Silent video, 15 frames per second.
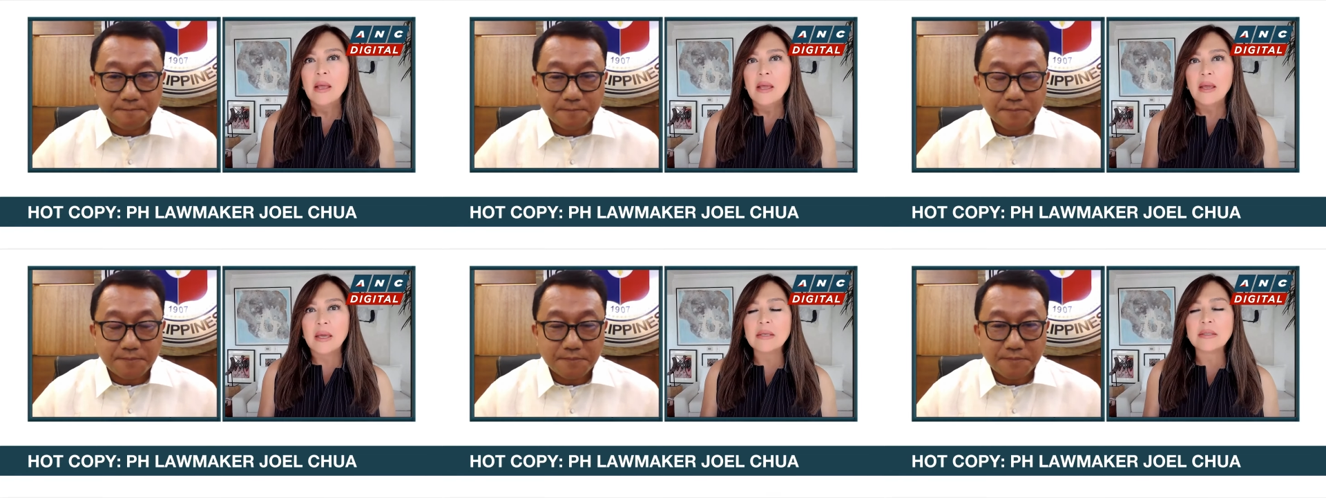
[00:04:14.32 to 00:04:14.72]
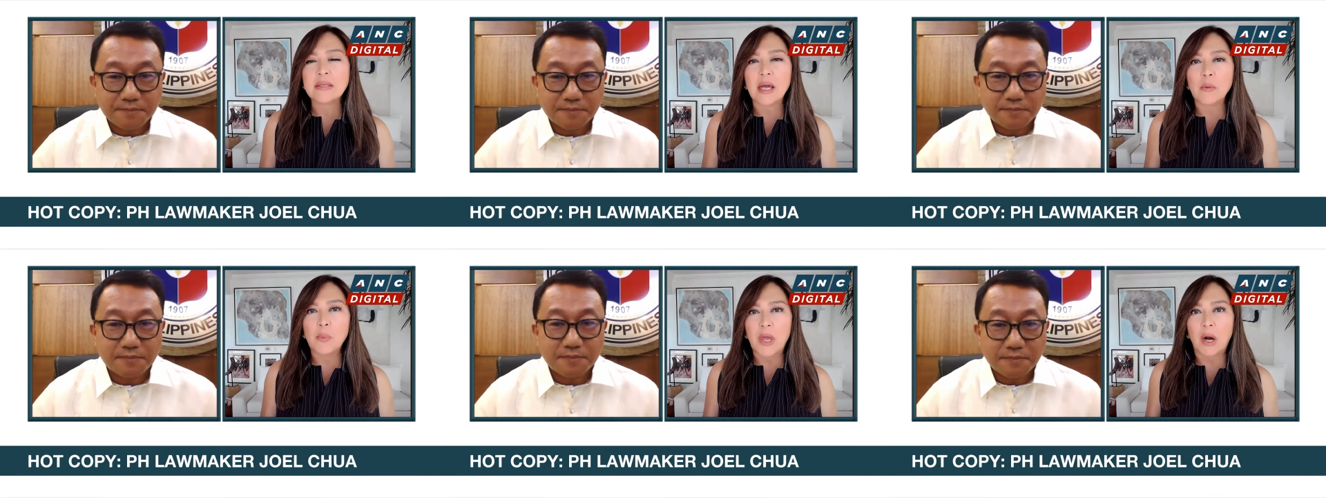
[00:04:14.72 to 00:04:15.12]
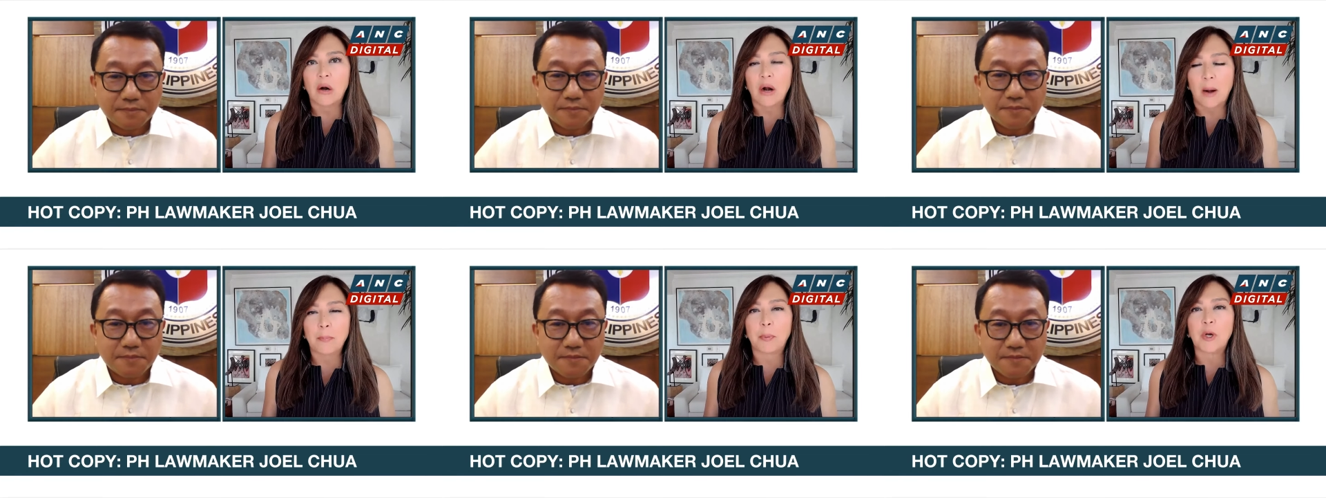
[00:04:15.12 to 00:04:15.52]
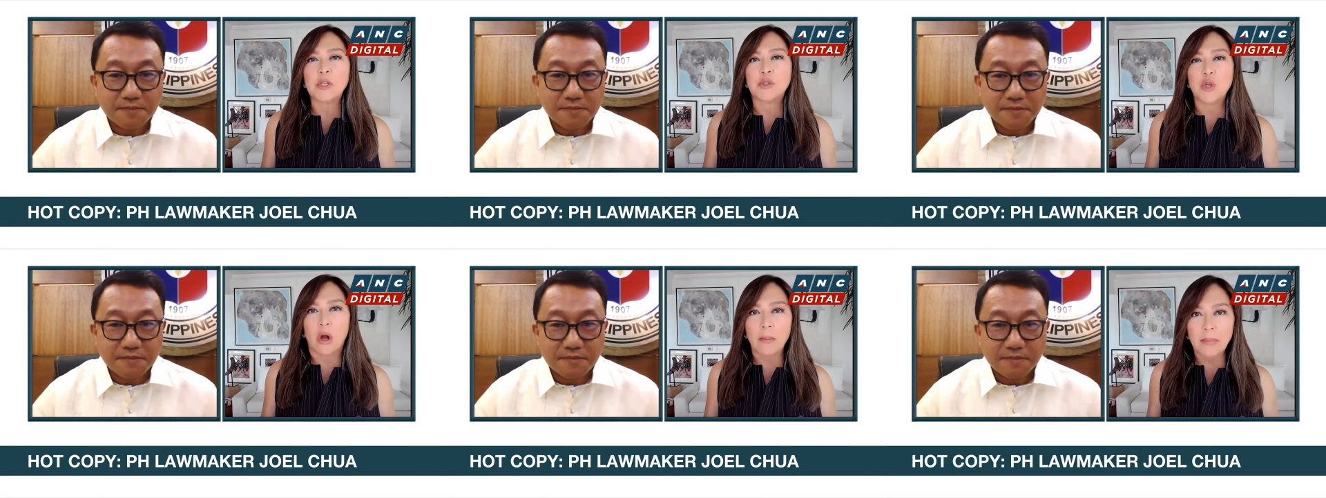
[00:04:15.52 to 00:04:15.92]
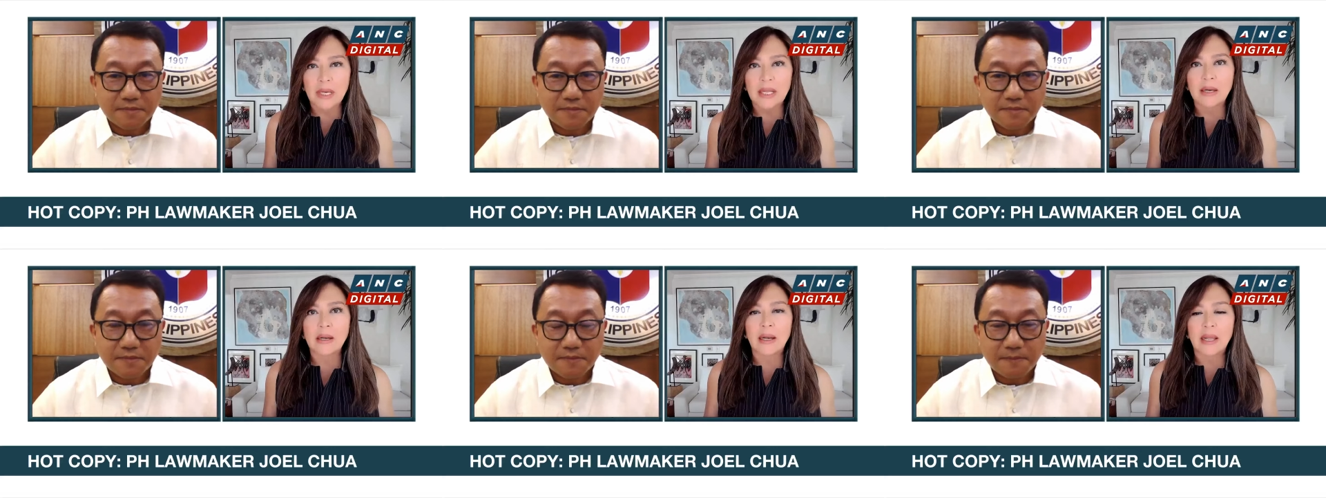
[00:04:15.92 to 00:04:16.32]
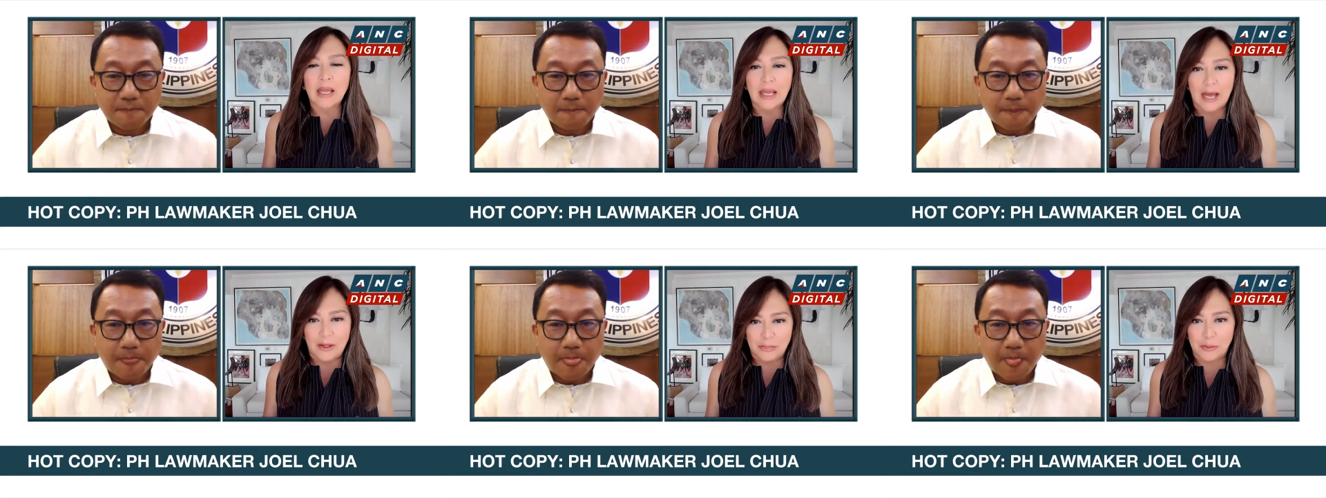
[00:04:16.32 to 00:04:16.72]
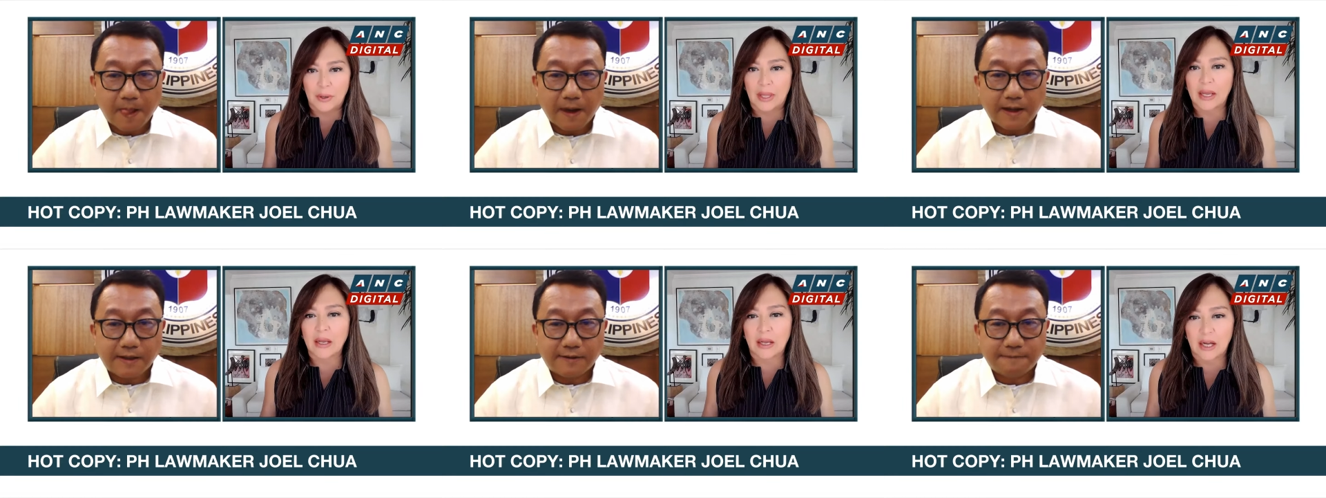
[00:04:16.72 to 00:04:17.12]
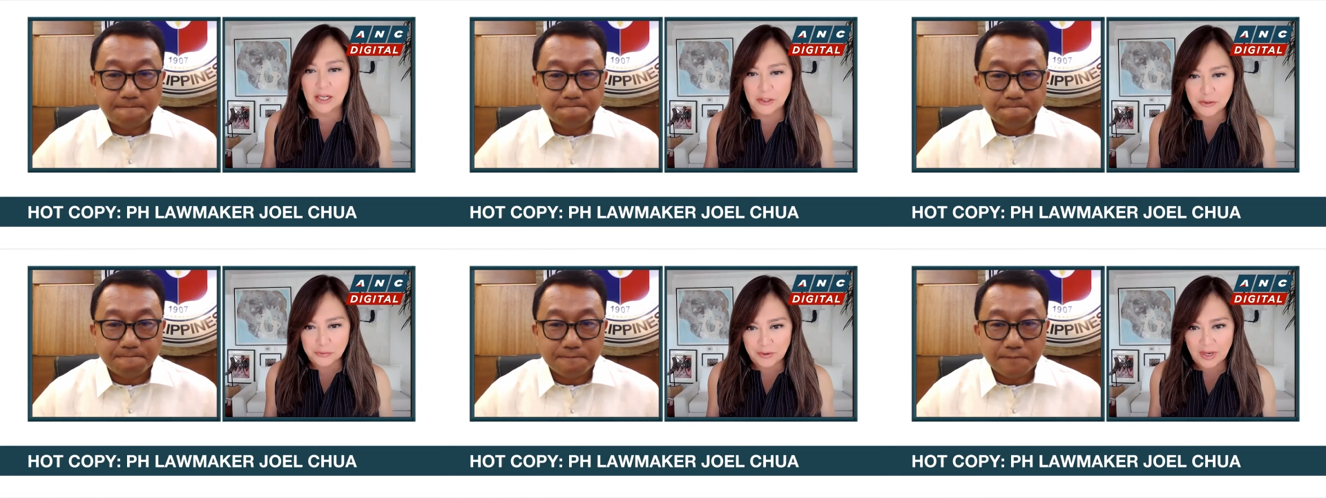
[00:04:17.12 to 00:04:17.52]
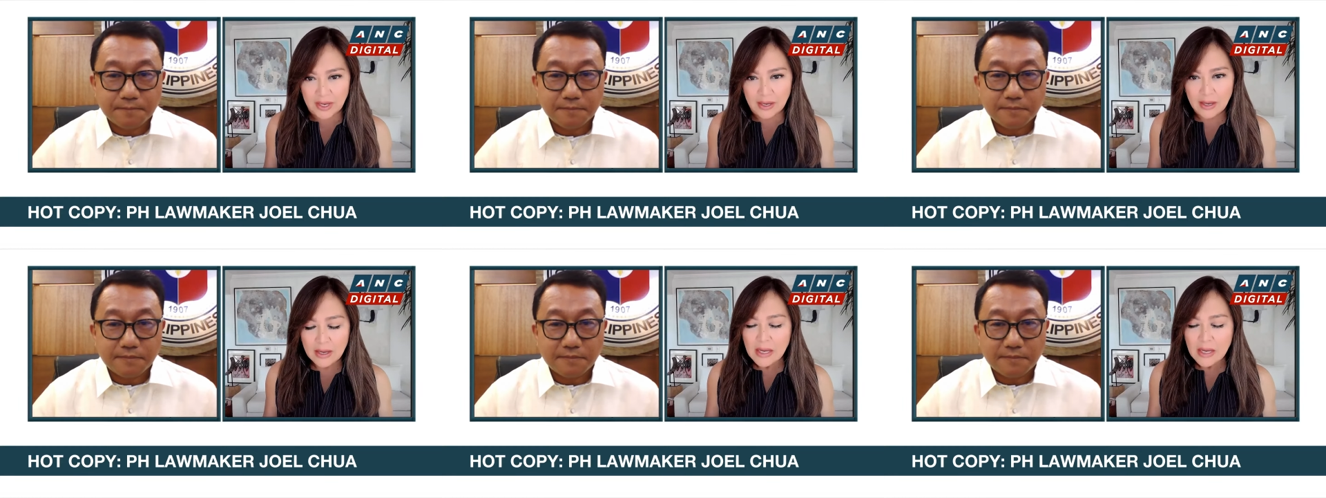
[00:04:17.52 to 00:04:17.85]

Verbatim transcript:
Speaker 1: He said we are a predominantly Catholic country.